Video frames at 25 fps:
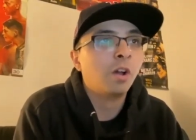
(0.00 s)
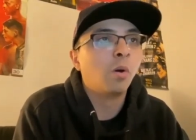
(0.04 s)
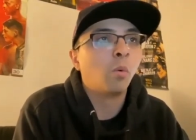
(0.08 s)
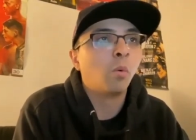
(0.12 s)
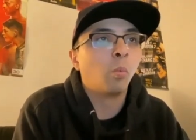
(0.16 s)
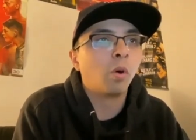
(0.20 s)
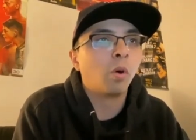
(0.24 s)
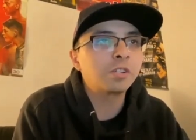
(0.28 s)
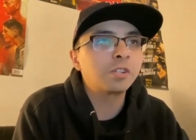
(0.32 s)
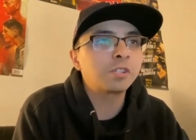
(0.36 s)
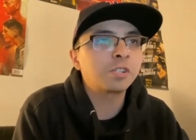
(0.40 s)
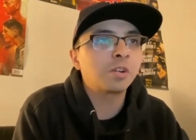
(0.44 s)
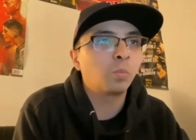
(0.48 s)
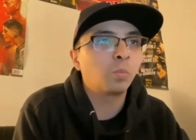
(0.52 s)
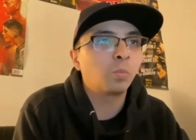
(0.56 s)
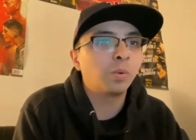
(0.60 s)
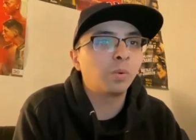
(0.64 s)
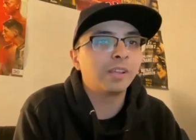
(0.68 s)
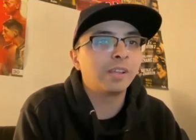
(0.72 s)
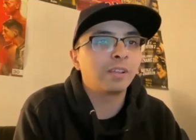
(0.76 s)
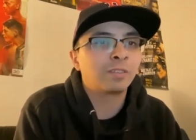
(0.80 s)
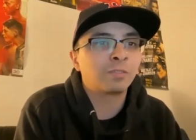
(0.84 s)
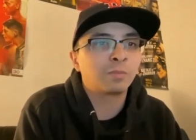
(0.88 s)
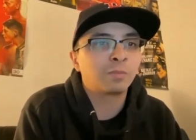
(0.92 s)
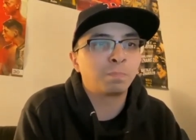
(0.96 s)
What should
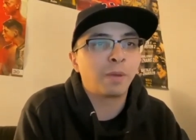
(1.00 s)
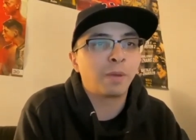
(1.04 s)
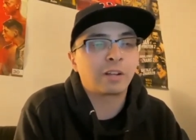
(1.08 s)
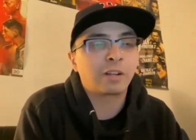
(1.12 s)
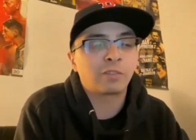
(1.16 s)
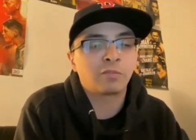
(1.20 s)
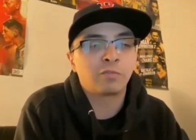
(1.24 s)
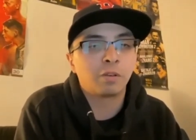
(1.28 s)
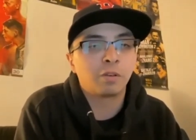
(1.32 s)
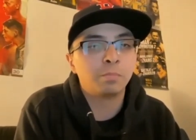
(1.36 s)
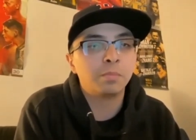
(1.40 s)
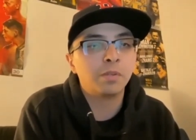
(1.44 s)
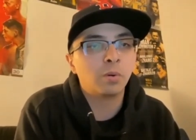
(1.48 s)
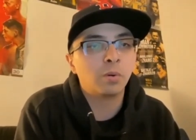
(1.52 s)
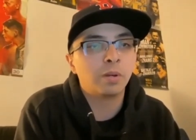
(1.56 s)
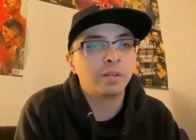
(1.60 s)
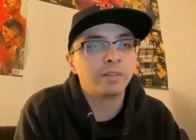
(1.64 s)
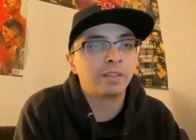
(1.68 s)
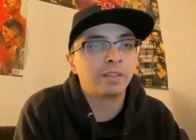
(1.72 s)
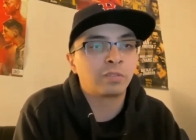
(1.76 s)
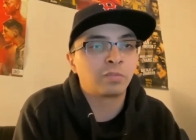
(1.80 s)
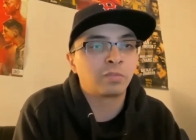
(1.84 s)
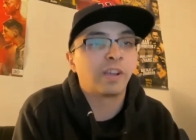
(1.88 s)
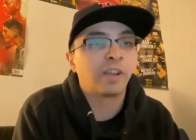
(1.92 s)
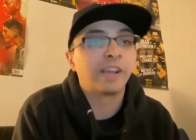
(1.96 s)
we expect from you in
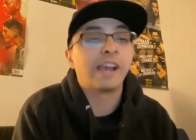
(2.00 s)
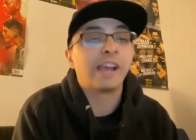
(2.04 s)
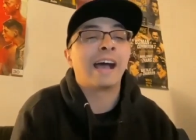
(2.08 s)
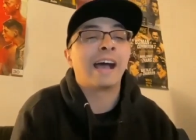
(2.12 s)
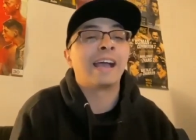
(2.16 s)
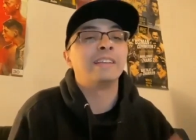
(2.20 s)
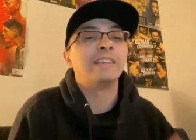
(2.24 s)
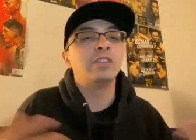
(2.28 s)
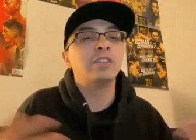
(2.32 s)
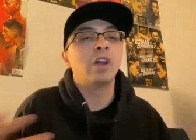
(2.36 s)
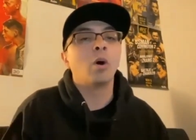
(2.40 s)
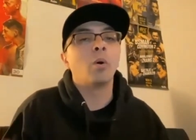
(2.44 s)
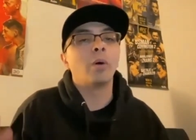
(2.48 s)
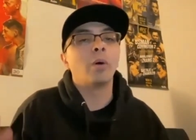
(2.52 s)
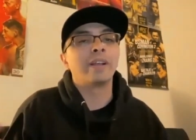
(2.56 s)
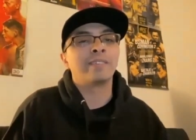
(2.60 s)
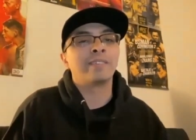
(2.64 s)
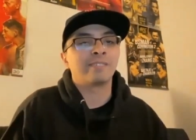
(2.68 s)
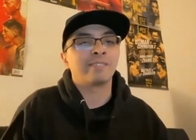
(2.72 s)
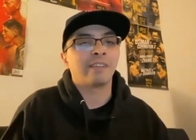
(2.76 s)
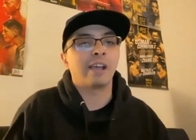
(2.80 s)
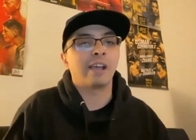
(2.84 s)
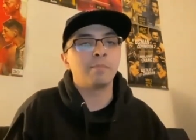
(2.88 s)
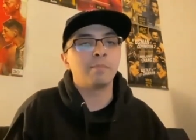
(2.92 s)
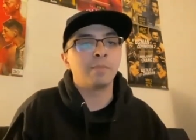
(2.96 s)
this fight? I know
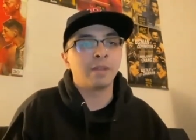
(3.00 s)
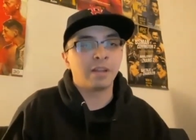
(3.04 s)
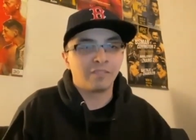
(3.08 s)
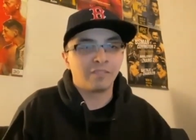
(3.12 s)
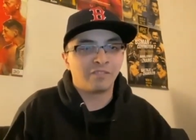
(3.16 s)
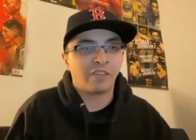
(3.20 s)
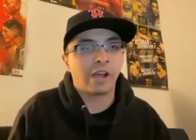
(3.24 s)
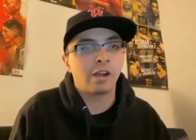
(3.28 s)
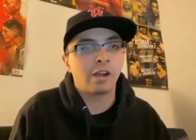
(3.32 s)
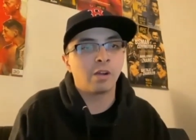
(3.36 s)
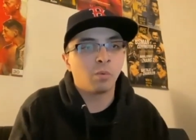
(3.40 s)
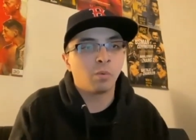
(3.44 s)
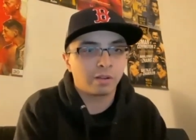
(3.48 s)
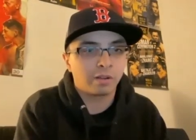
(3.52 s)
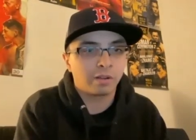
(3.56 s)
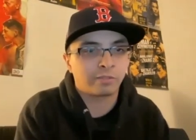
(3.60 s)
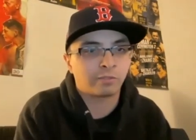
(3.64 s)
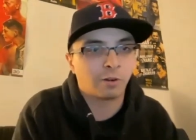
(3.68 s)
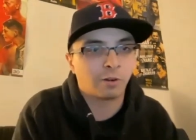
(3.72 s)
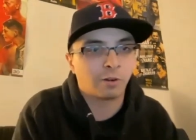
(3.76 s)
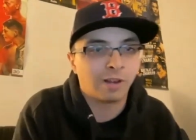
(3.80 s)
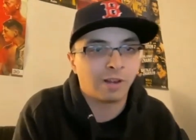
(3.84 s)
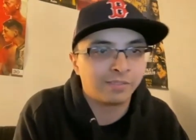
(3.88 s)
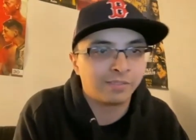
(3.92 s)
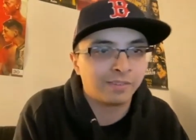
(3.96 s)
excitement and fireworks
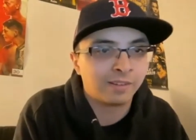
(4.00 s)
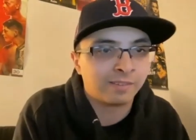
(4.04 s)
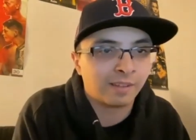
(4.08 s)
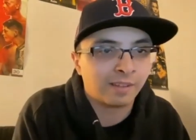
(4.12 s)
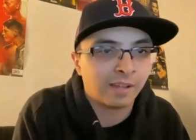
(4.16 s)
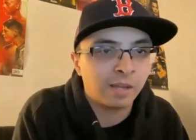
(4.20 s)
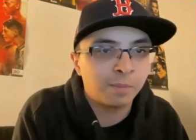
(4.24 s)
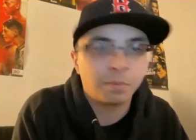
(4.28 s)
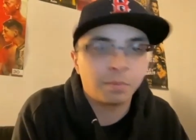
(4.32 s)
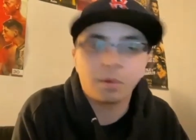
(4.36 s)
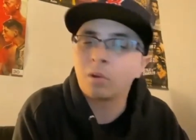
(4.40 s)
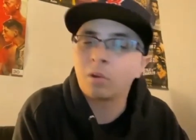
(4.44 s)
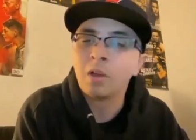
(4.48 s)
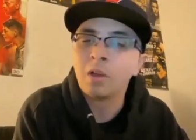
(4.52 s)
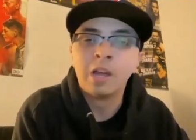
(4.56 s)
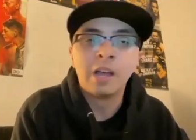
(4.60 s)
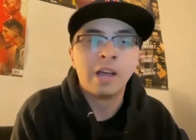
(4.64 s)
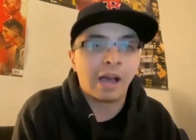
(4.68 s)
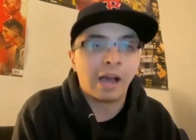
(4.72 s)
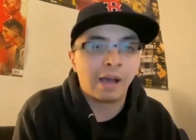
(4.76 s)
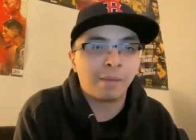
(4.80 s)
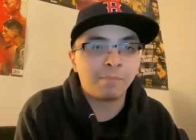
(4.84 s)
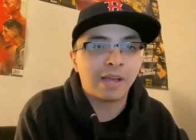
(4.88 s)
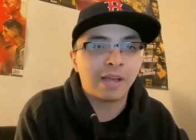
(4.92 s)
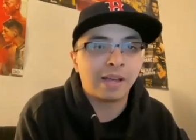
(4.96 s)
are on the table.
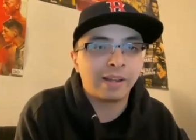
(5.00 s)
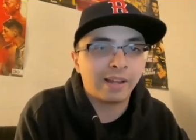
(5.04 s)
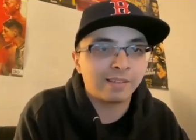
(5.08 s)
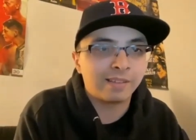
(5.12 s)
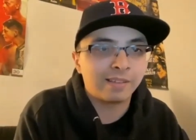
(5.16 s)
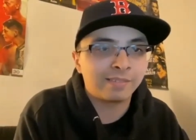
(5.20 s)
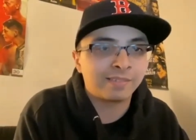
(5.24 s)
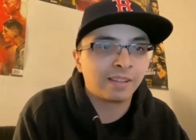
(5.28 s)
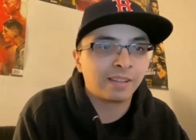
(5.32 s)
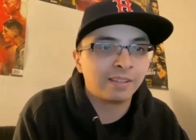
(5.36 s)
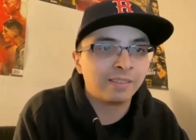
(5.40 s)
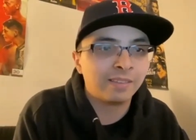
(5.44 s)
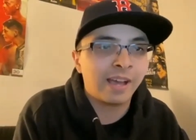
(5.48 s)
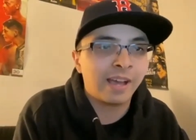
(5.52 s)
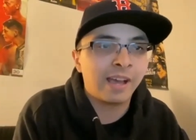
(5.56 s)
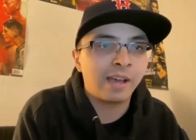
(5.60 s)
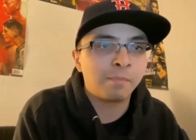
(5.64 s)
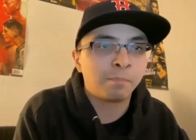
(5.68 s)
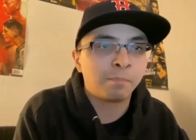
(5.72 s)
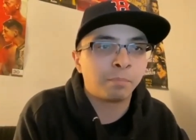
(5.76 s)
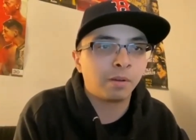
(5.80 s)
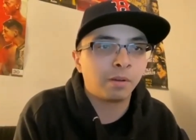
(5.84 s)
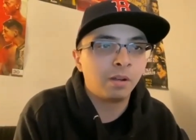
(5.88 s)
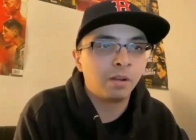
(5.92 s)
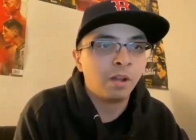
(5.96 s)
I'm not asking that,
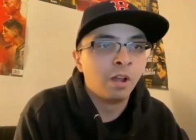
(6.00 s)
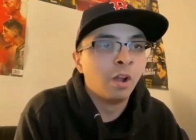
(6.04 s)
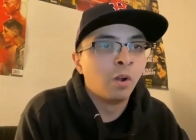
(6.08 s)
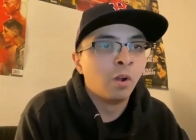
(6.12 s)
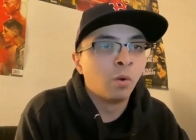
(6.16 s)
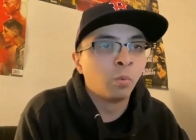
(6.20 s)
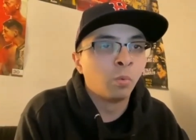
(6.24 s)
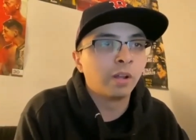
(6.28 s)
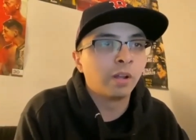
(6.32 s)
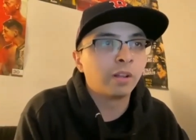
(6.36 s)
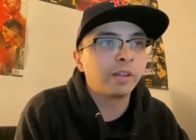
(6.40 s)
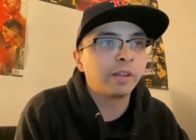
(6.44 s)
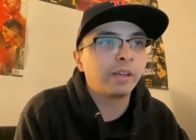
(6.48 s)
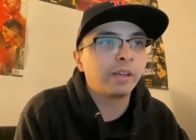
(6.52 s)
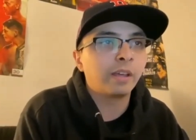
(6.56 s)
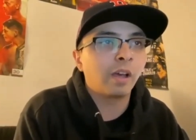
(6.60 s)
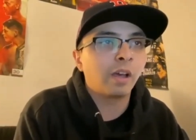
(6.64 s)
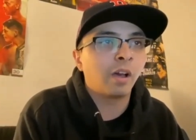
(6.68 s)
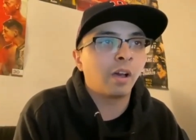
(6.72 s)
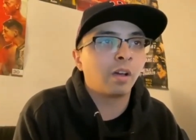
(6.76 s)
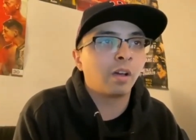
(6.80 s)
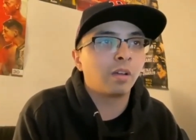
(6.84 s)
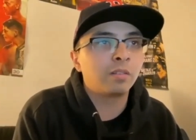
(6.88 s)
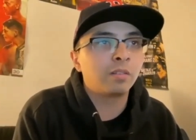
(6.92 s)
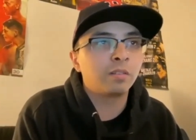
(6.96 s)
but really,
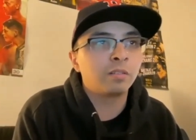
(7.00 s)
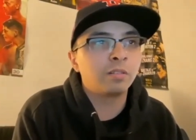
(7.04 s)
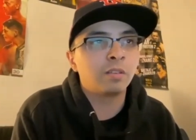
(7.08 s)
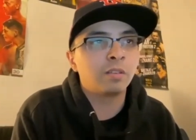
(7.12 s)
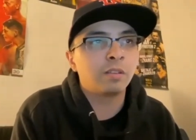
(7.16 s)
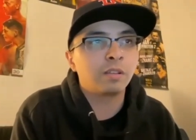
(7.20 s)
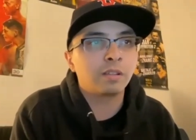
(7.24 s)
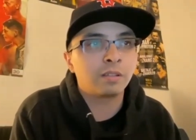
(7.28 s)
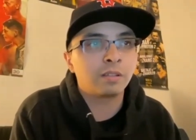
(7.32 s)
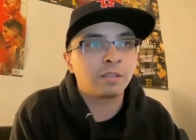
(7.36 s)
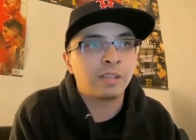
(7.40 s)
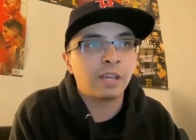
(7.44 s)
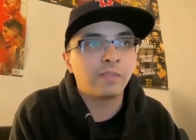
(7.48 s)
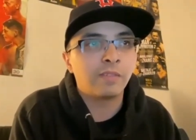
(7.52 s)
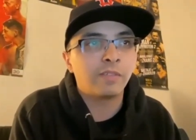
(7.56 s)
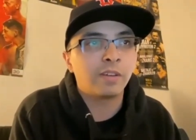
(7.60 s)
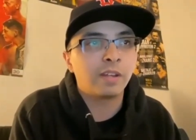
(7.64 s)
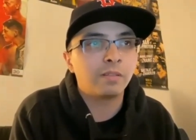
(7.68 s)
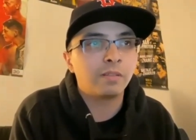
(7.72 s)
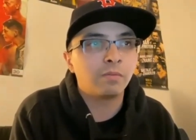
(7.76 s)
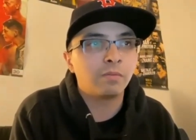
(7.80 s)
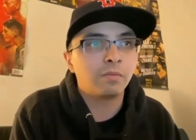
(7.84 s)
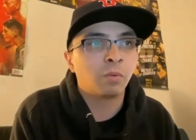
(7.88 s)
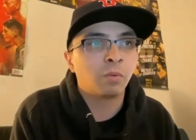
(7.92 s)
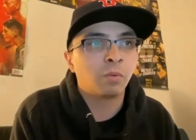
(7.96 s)
uh,
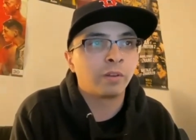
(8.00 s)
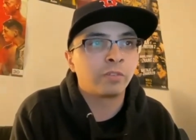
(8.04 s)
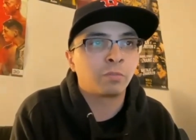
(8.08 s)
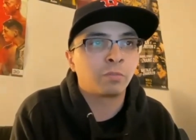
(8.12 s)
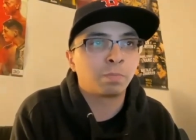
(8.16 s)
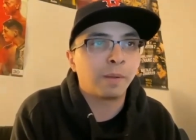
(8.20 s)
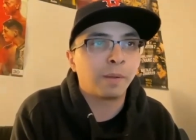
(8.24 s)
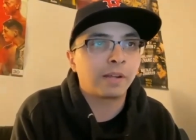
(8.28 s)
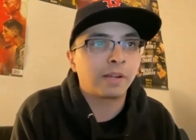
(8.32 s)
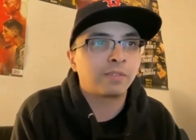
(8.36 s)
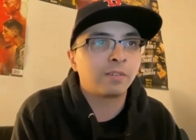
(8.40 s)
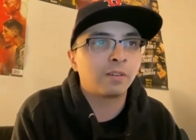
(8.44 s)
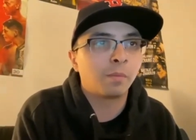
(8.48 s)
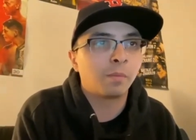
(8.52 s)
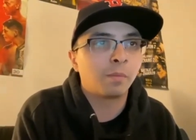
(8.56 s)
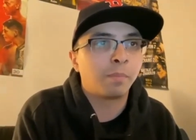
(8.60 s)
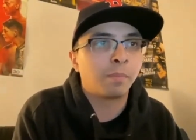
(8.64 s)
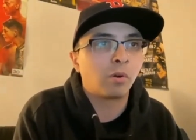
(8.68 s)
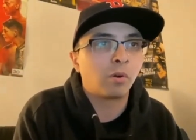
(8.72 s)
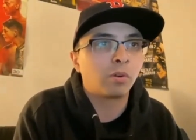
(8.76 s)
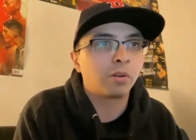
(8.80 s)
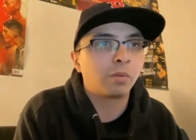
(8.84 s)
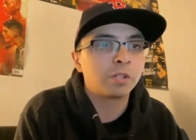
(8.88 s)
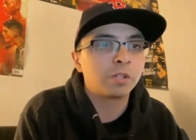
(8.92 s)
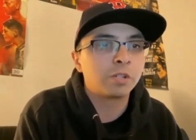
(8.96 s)
given respect to your
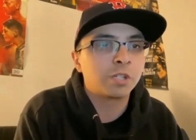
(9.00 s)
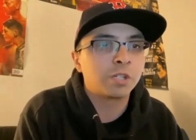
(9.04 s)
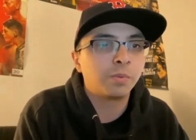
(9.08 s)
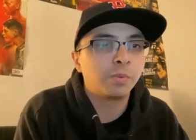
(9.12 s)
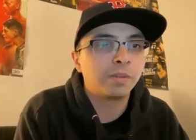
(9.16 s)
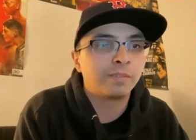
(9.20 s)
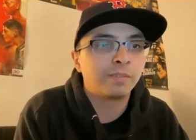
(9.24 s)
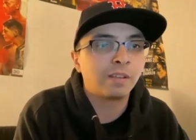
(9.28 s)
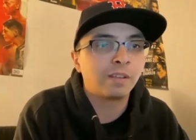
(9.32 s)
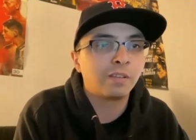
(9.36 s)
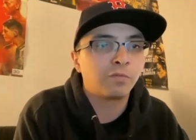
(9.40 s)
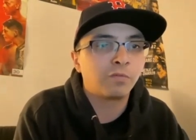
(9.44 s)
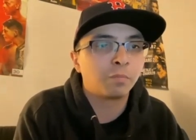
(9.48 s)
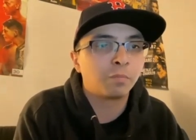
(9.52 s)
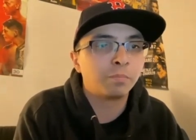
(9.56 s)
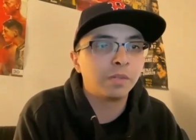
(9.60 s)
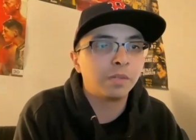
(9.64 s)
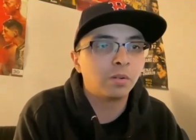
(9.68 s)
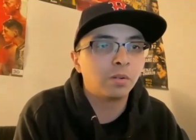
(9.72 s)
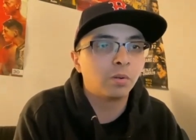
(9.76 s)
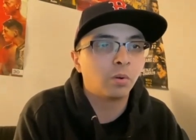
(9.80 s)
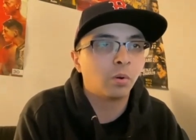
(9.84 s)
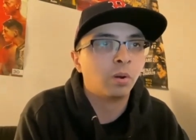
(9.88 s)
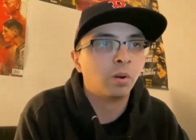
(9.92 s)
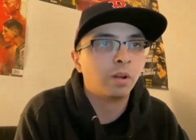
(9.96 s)
opponent, what should we see from
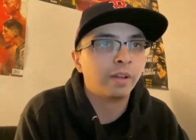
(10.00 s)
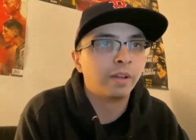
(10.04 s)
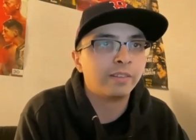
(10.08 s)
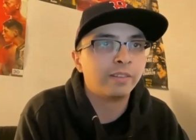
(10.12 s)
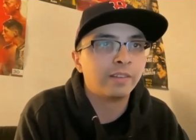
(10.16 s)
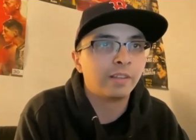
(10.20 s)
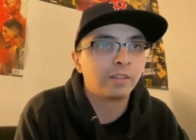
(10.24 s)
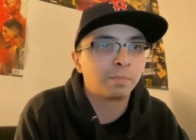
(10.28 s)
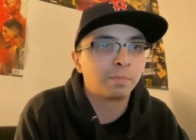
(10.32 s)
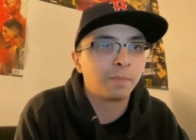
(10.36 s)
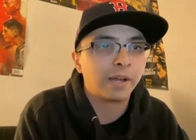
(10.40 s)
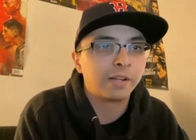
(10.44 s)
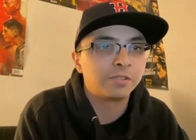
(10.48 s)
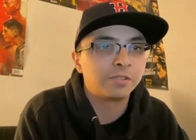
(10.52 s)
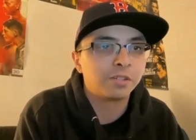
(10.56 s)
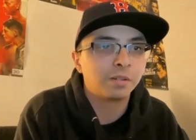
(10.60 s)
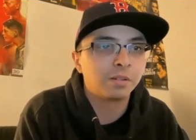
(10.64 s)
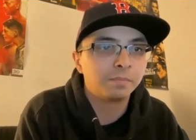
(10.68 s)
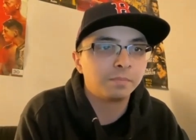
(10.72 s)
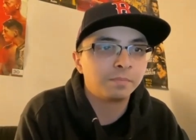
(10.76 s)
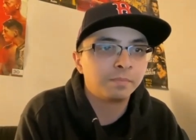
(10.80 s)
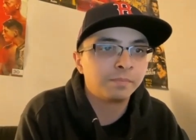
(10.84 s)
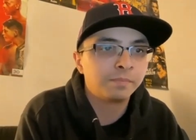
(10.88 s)
you in this matchup?